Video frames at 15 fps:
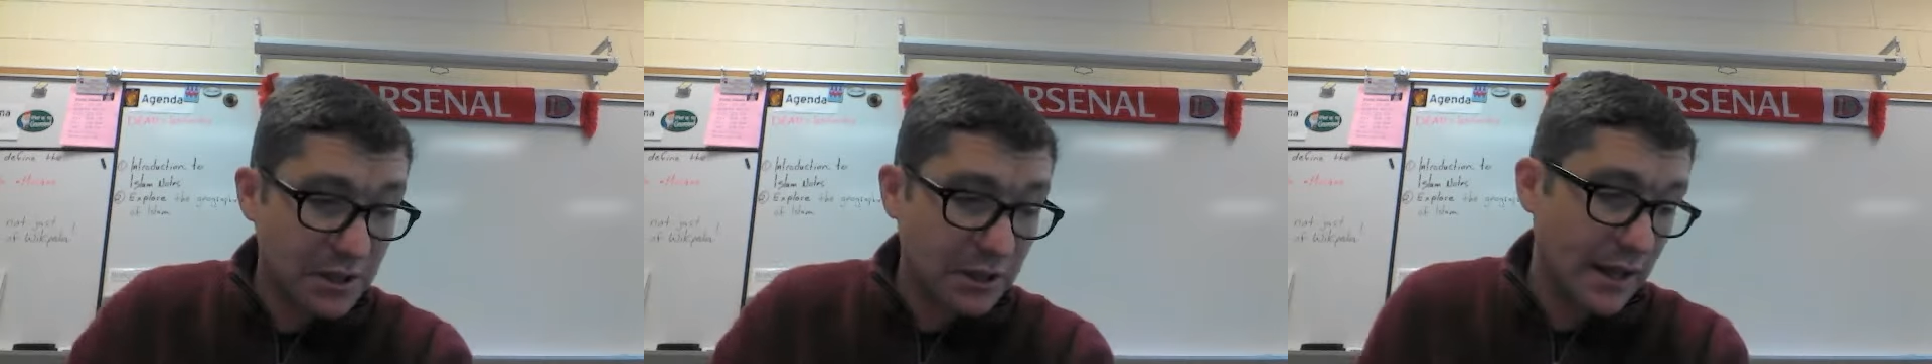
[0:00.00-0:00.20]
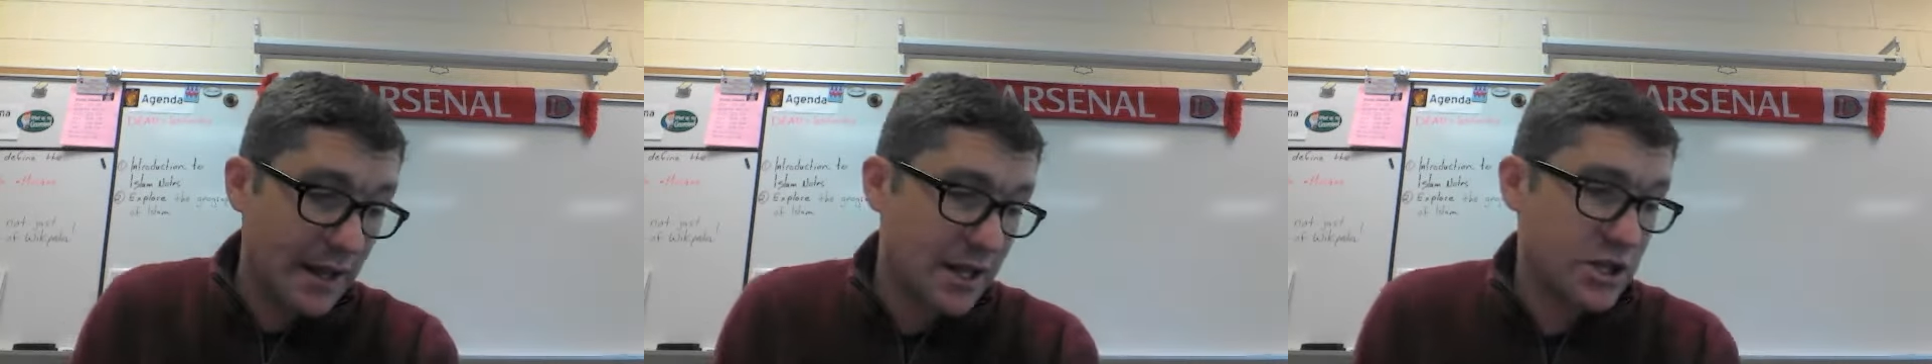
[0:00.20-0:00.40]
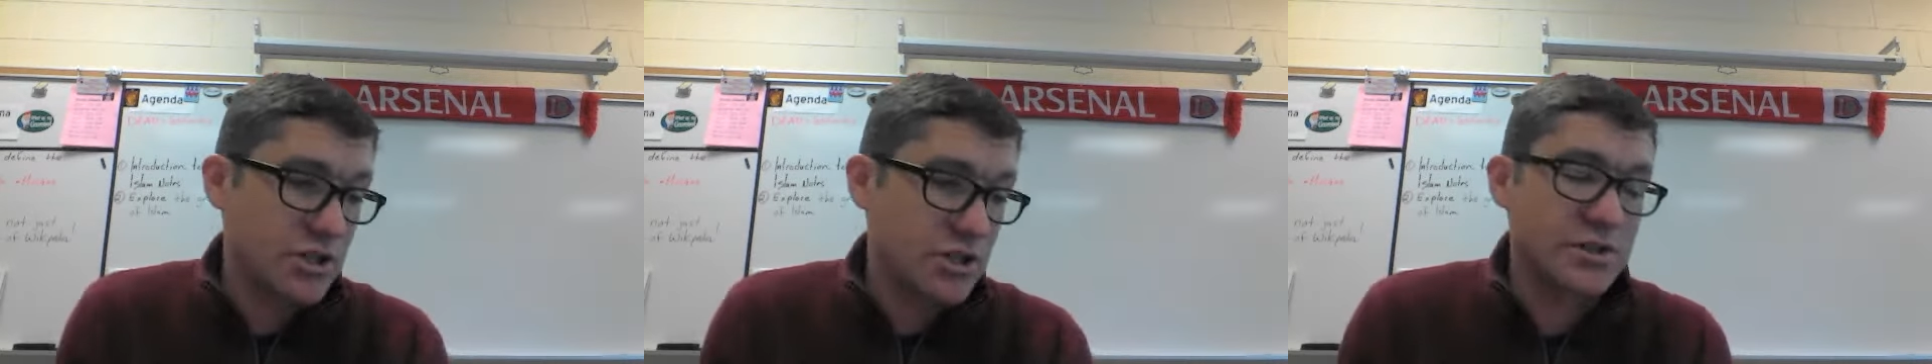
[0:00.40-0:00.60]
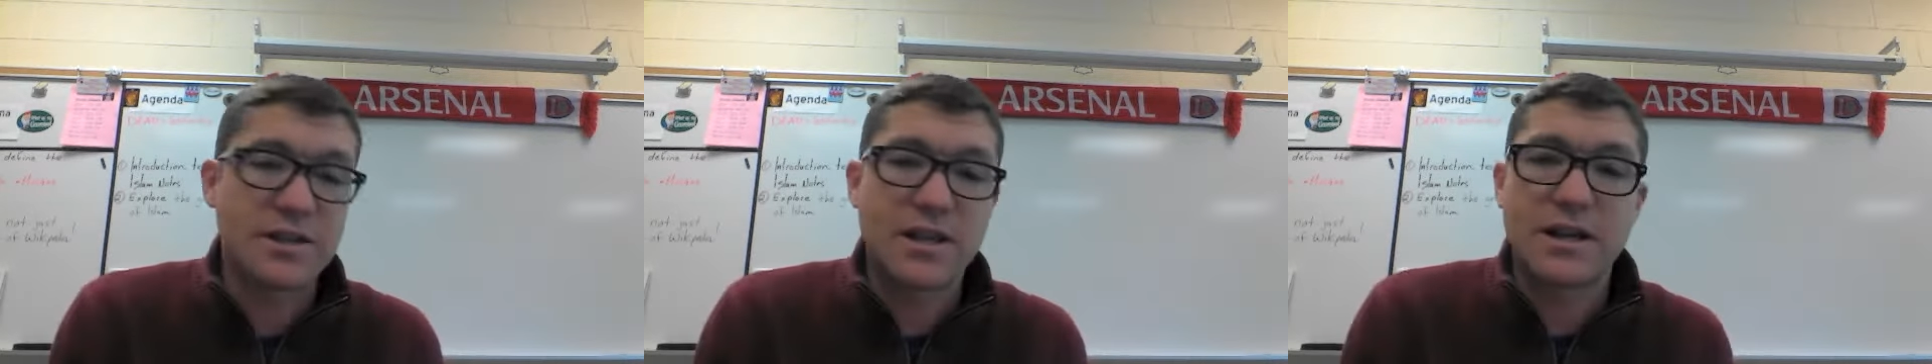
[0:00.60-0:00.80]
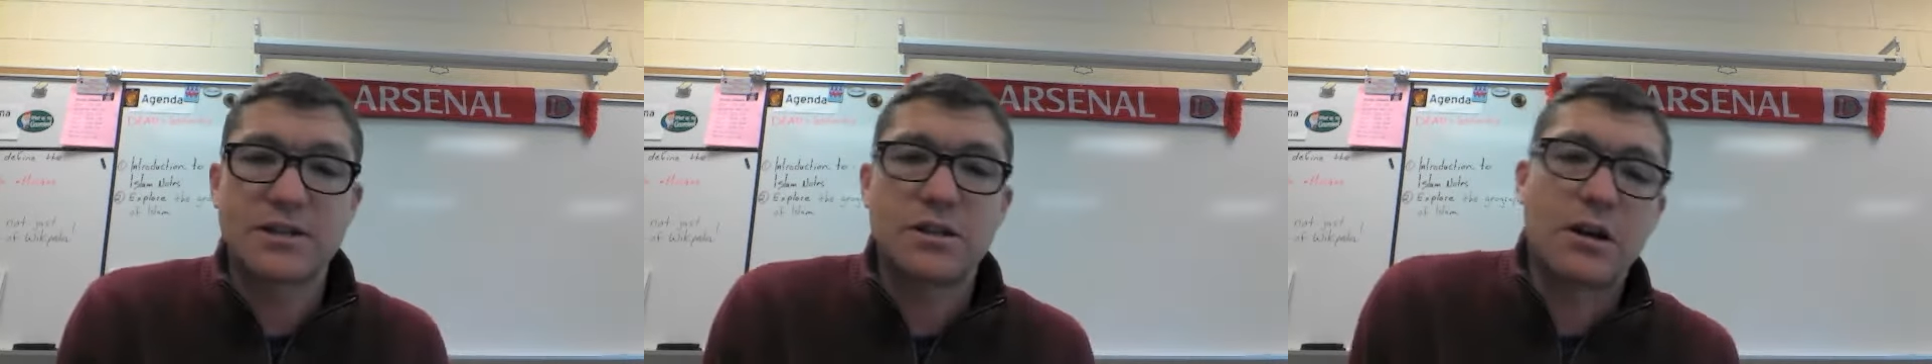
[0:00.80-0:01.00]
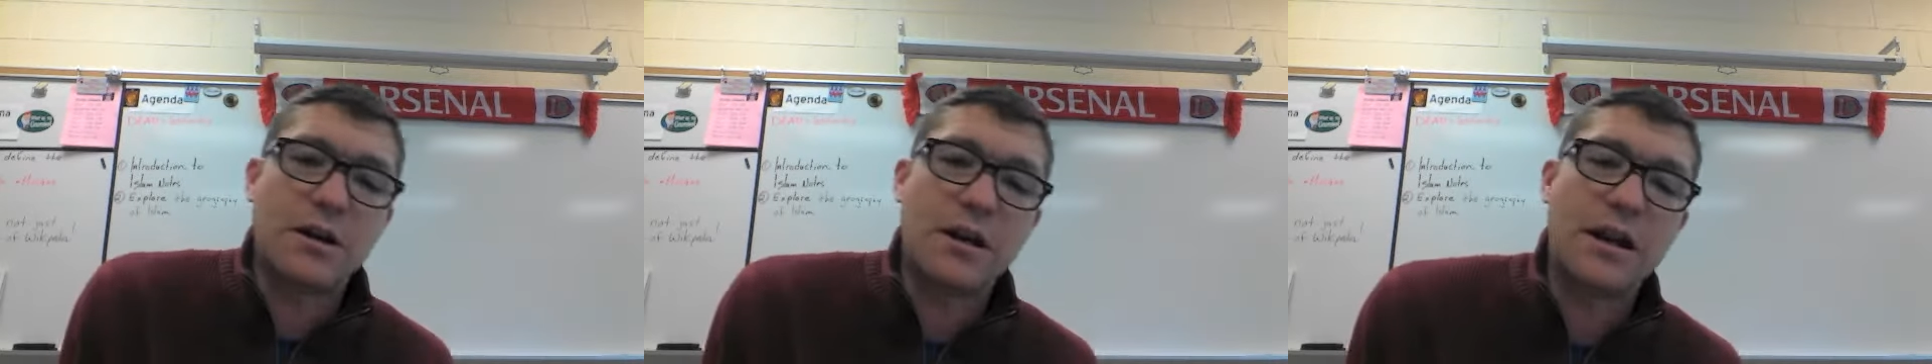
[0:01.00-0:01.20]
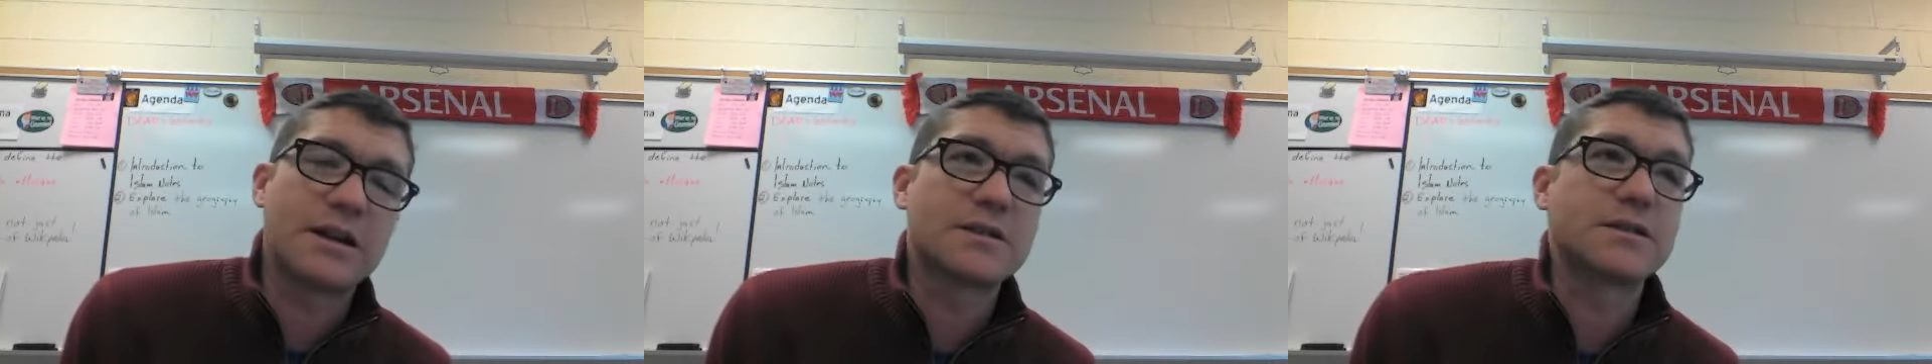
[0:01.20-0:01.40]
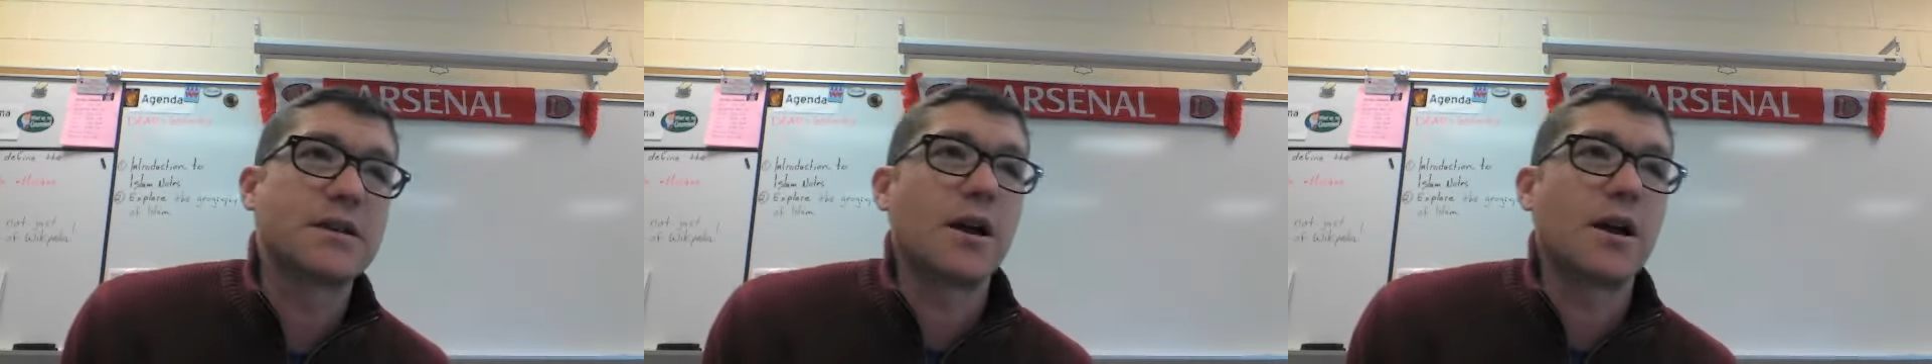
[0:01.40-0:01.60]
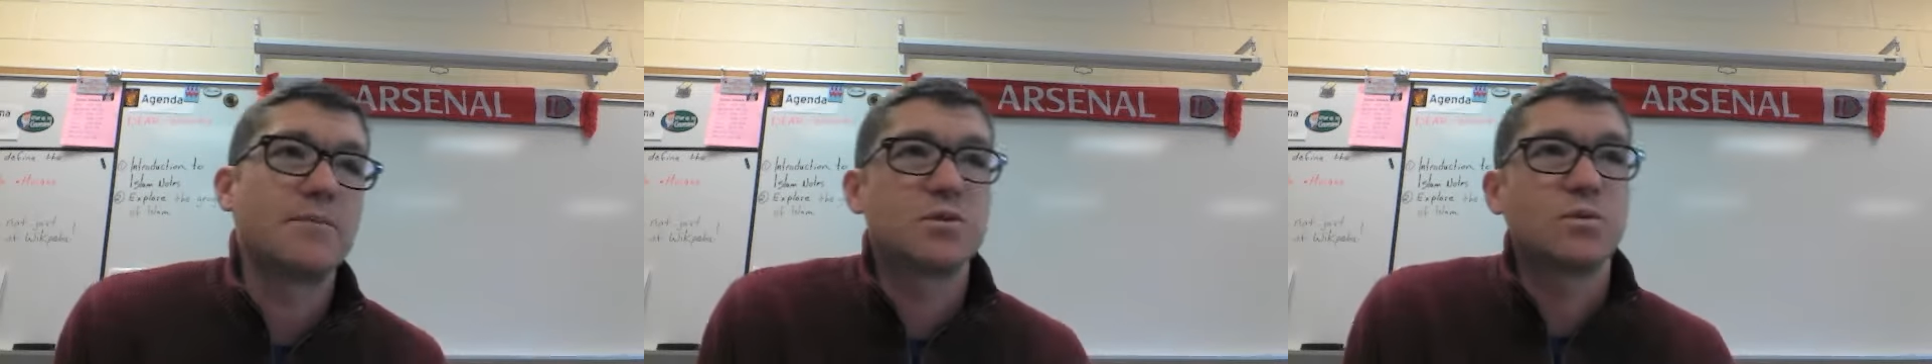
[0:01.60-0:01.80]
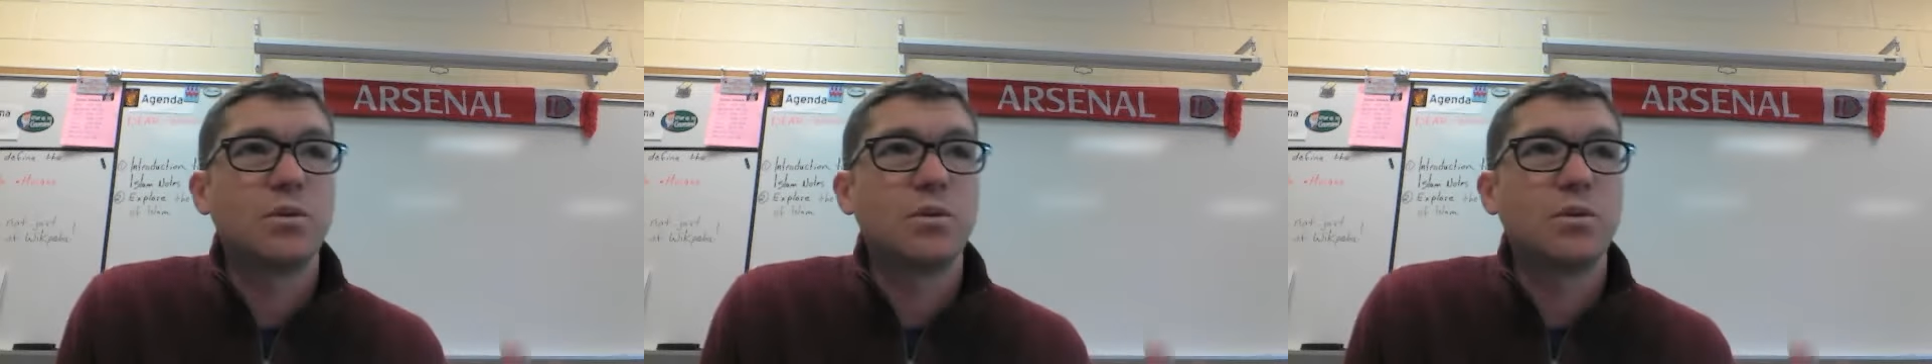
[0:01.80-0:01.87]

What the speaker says: Middle Ages. That's our next time.